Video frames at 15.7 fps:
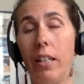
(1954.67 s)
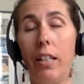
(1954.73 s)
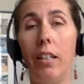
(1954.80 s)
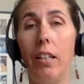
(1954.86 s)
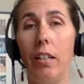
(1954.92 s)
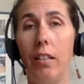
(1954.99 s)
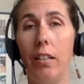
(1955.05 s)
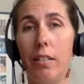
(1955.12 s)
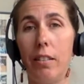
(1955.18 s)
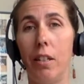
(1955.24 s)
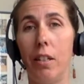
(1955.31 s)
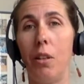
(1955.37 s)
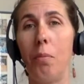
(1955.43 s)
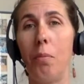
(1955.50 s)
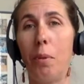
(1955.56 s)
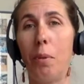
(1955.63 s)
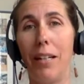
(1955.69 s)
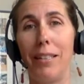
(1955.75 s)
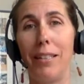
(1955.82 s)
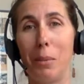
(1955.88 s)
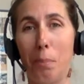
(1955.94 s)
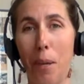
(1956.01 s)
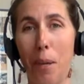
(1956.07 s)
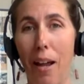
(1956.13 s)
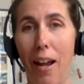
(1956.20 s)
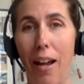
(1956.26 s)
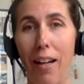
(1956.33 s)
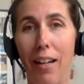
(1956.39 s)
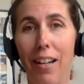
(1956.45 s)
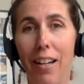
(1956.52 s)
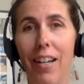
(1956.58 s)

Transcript: ease in the plastic bag.